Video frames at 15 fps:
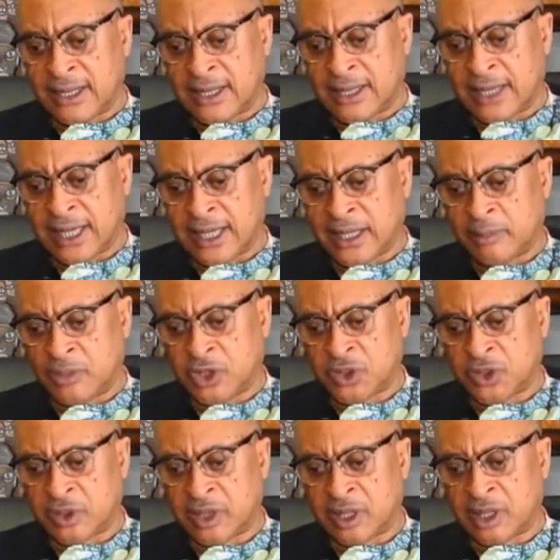lying in
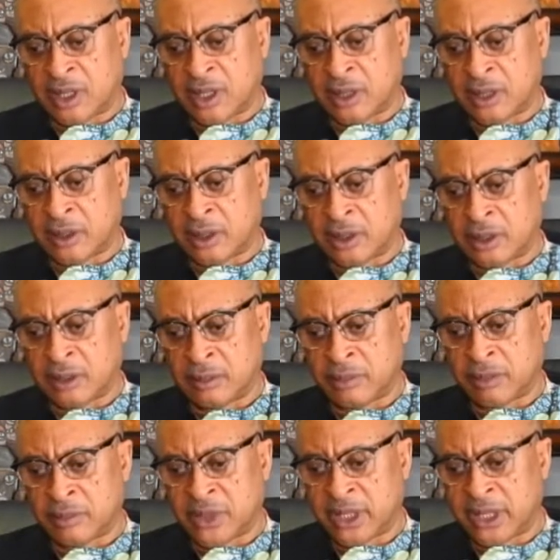mortuary in London,
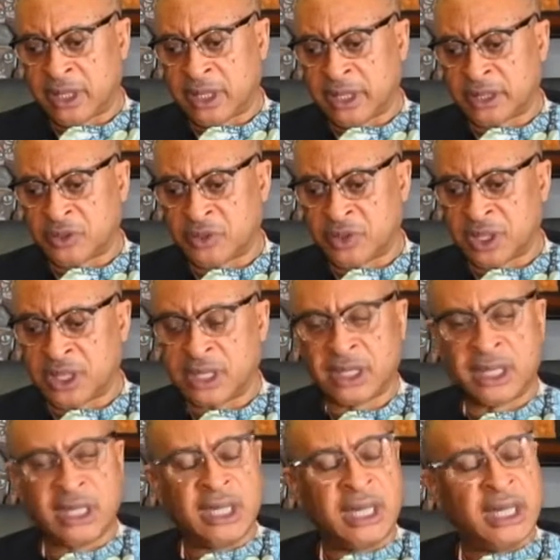buried next week.
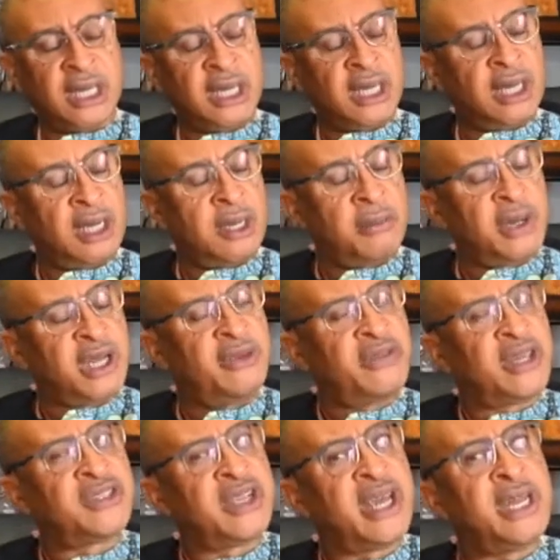But if
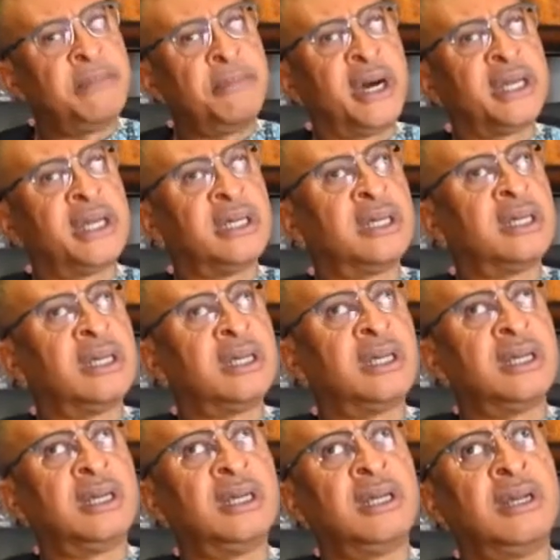there's anybody
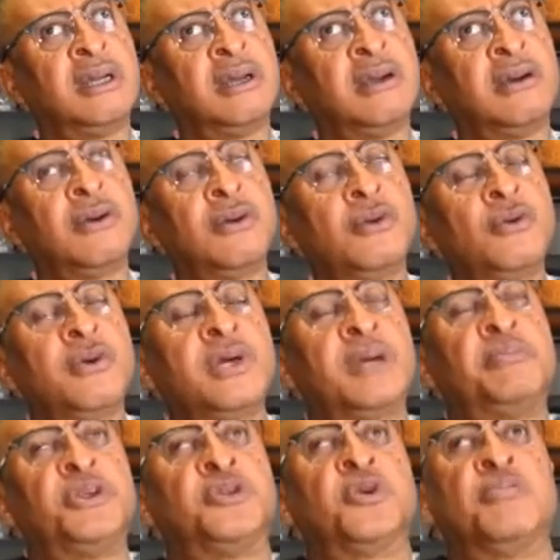who
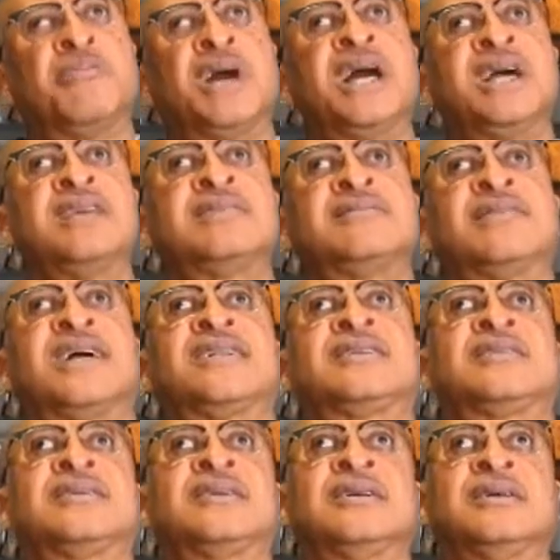epitomized
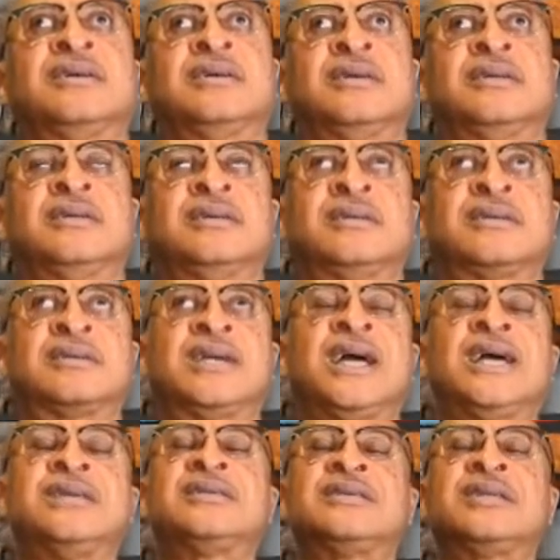that
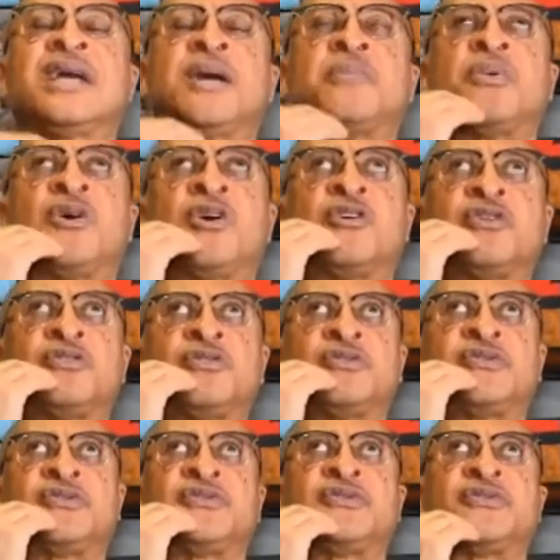rising
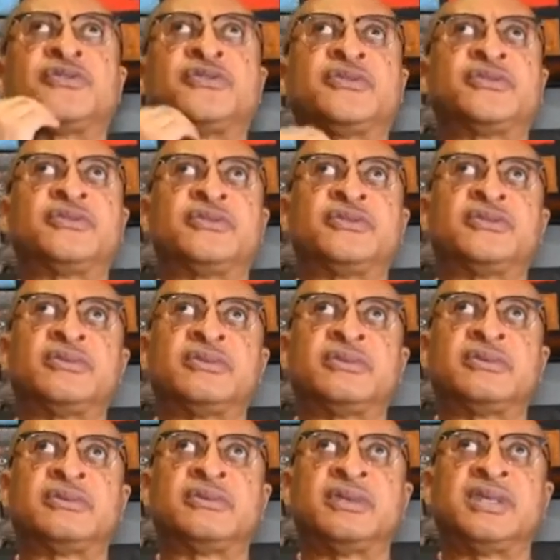above
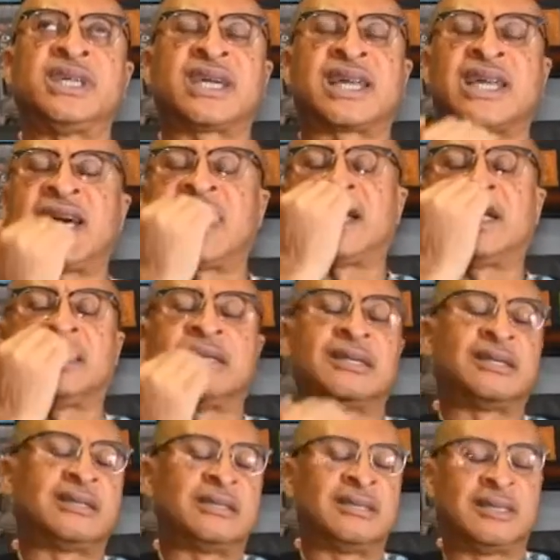the clan,
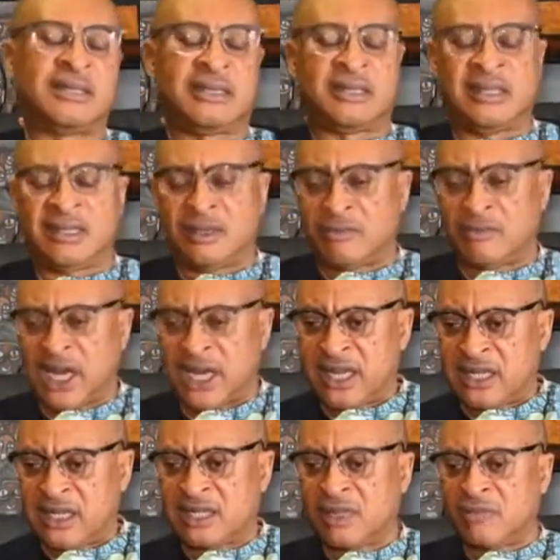in my
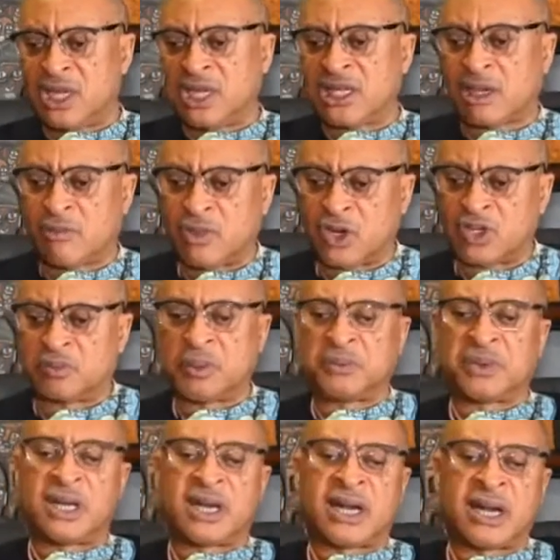estimate, amongst
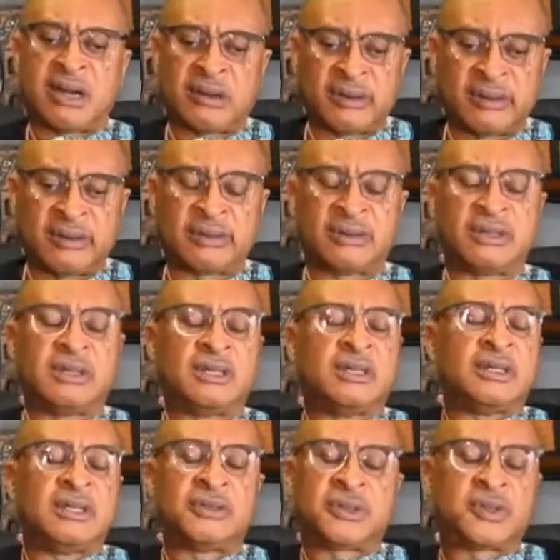people around,
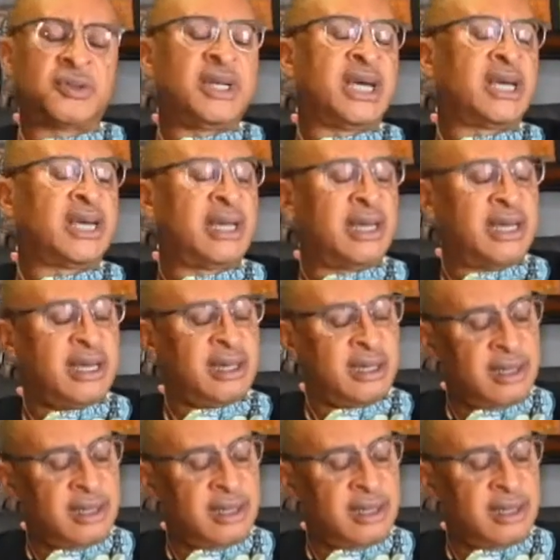Tunde Akinle.